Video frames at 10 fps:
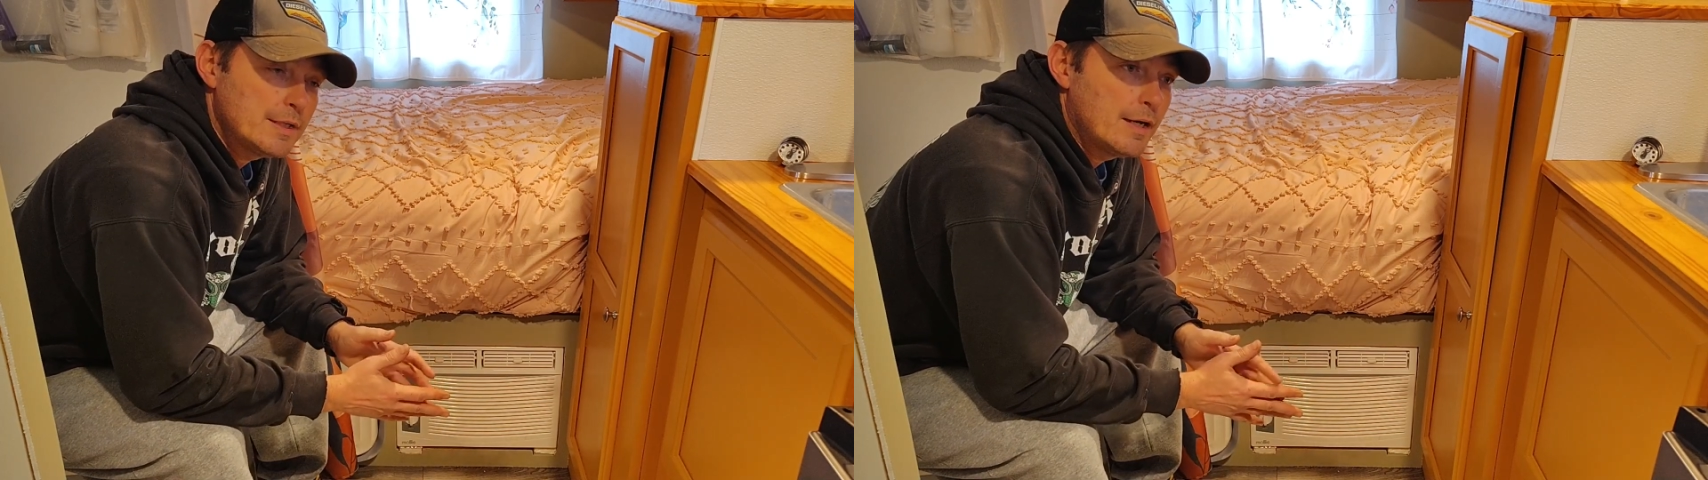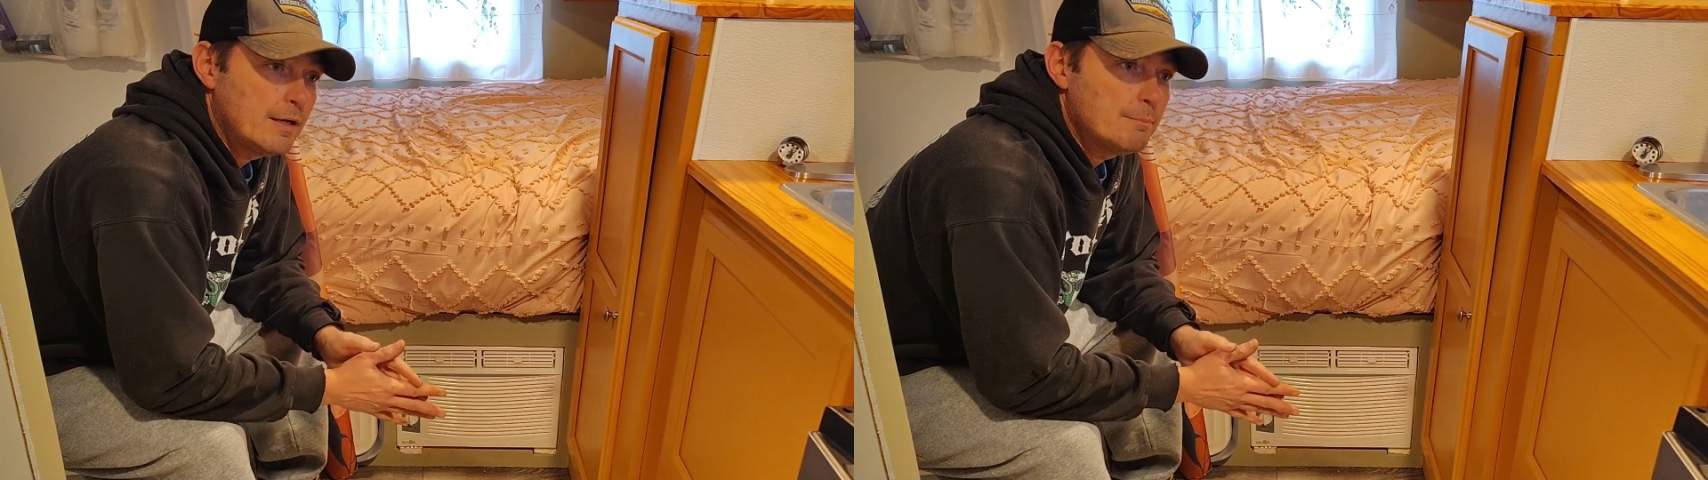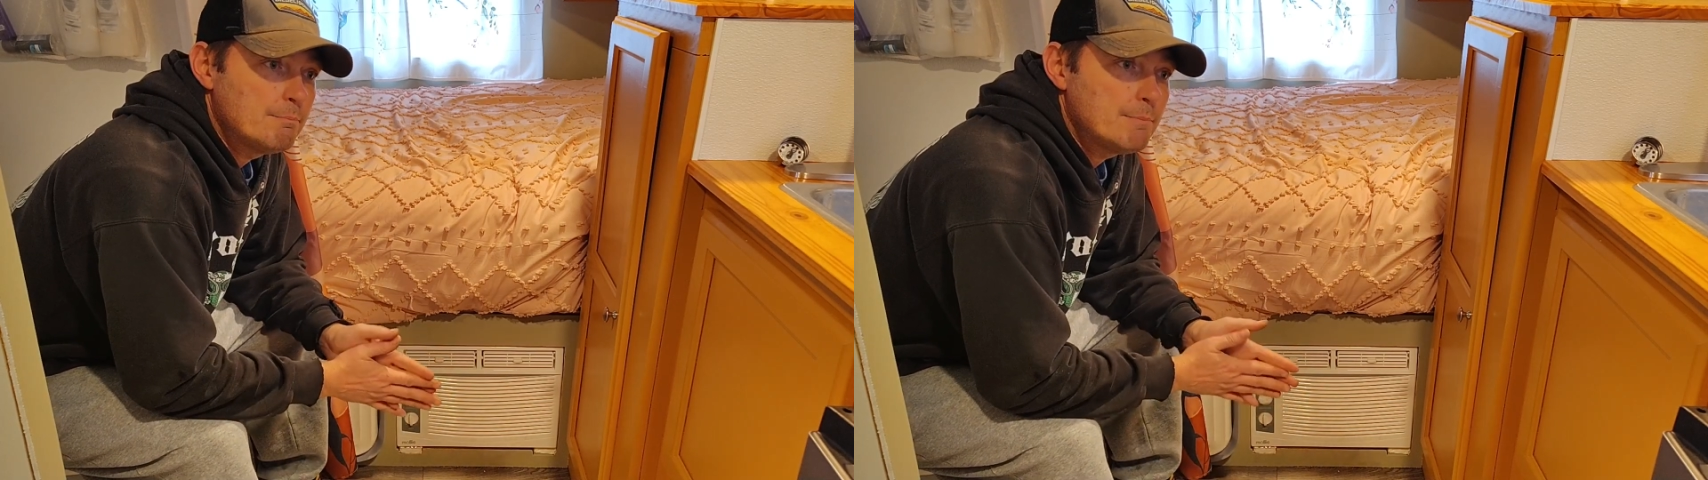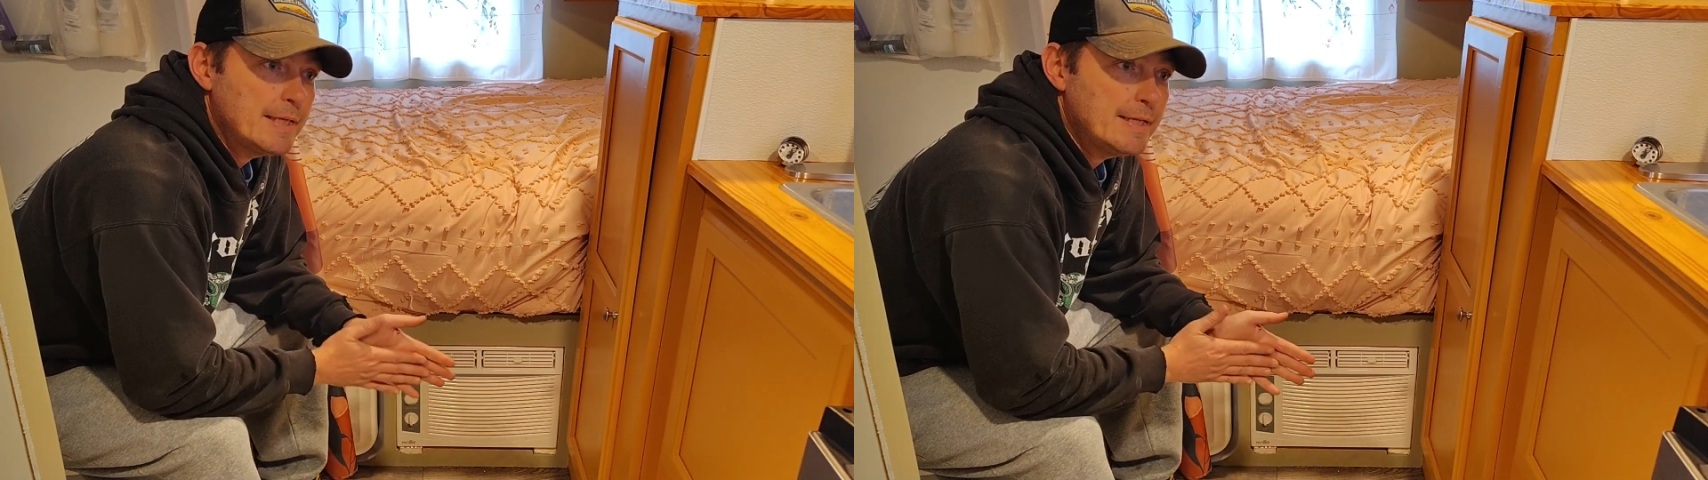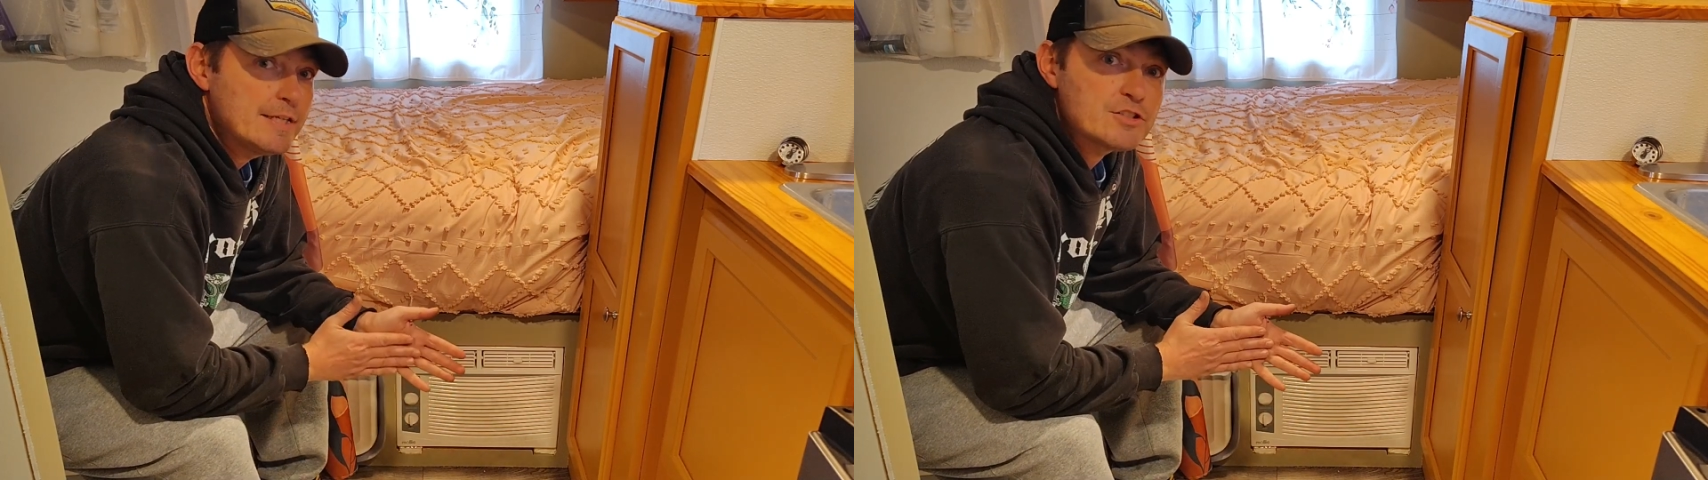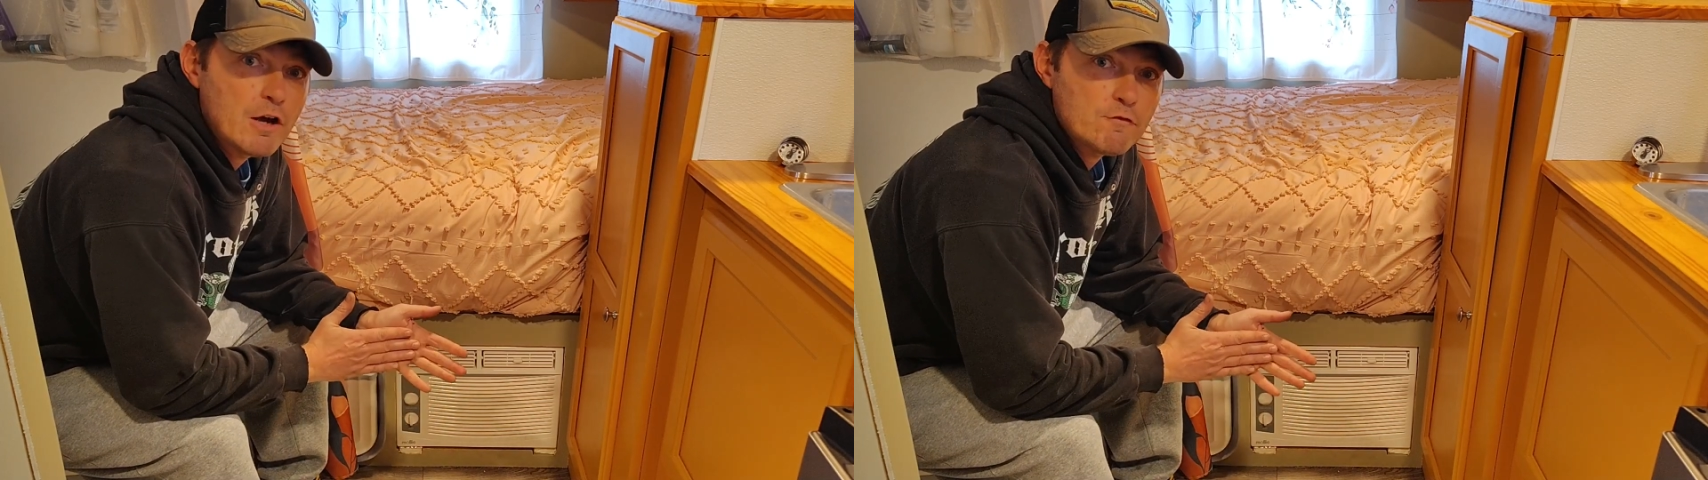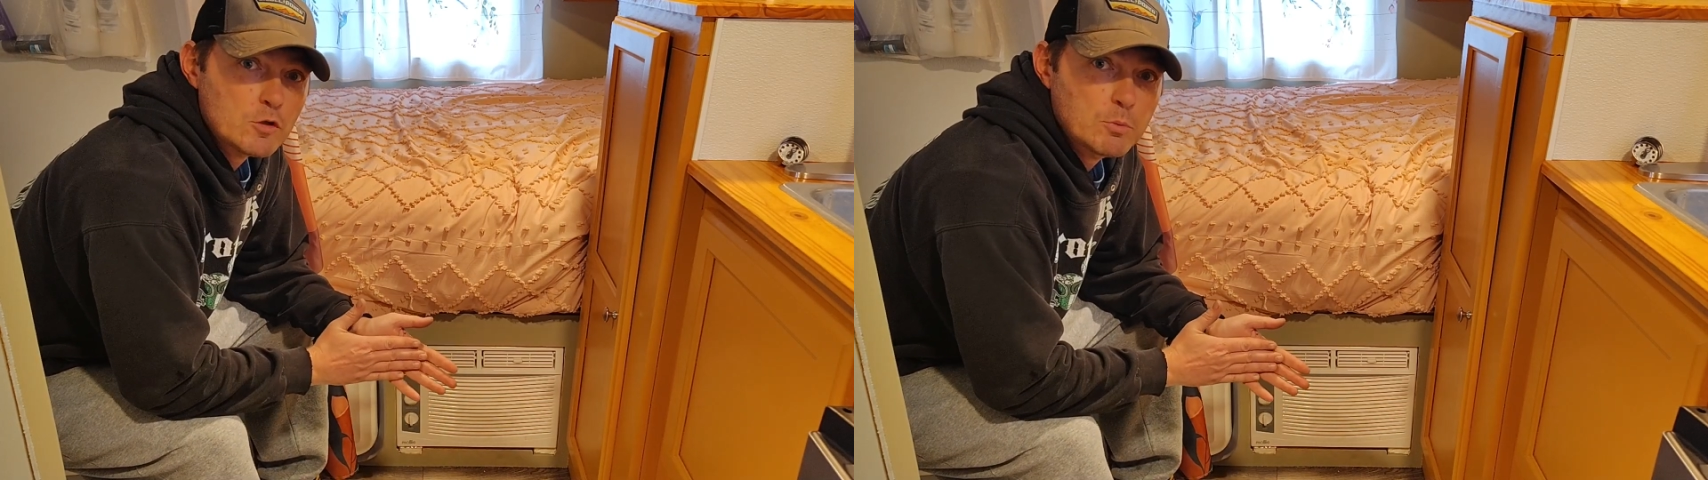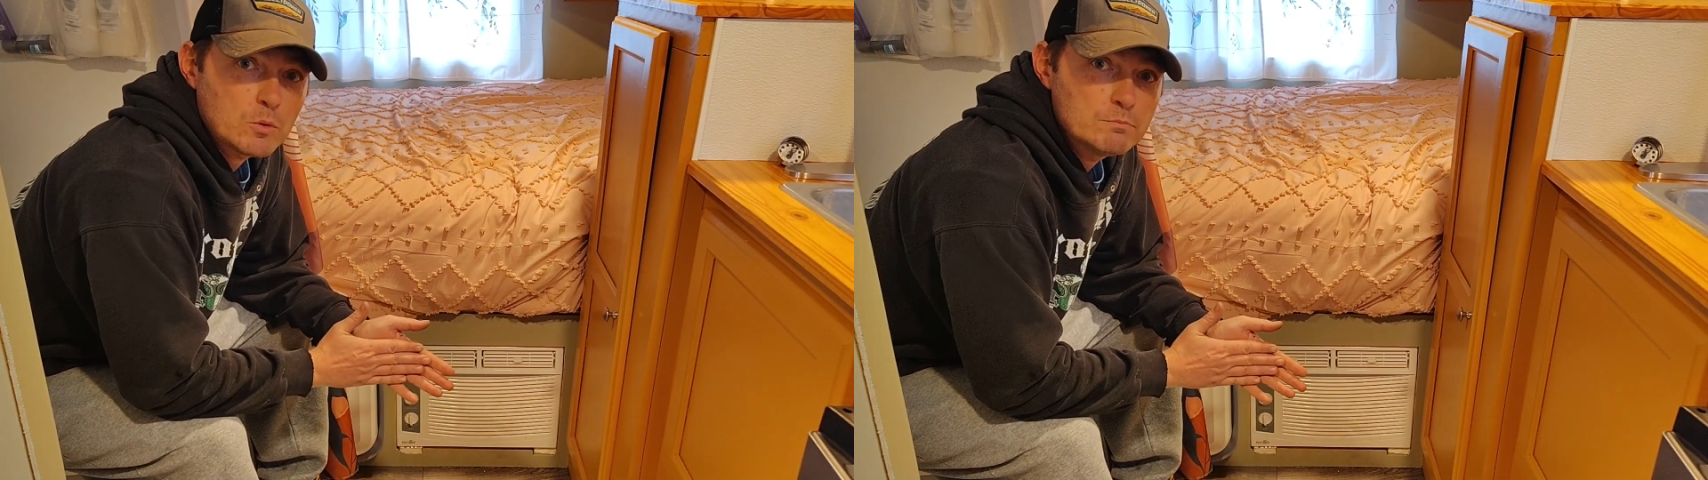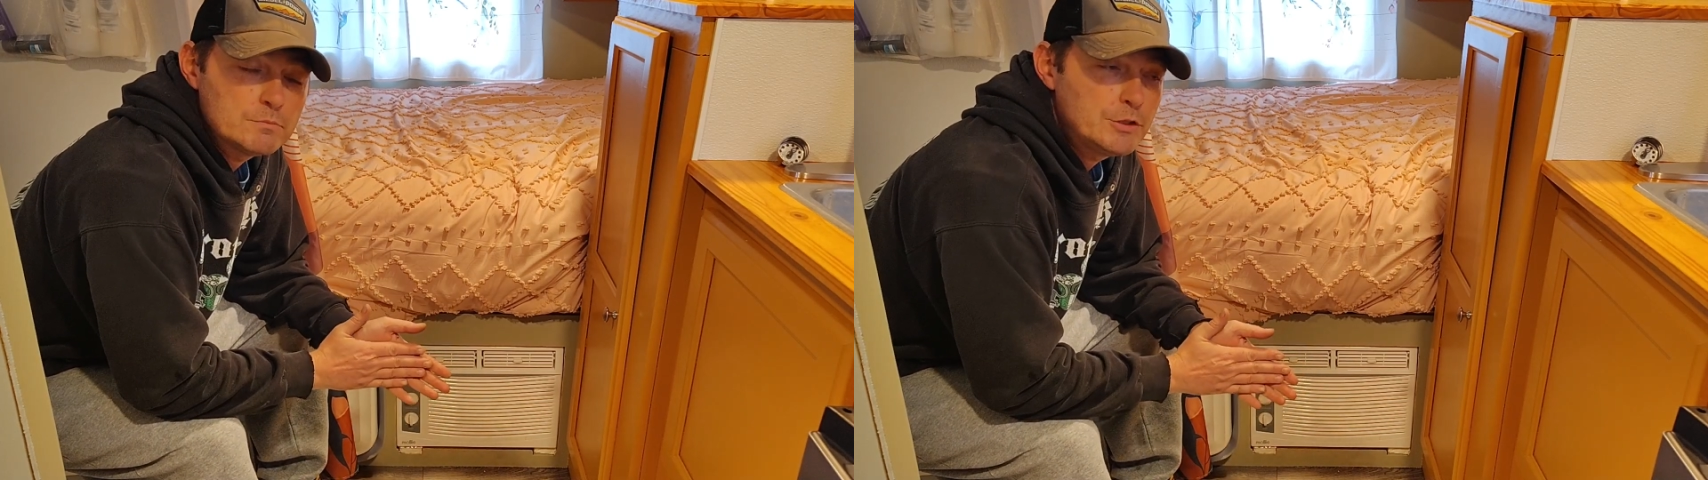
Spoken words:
It is comfortable.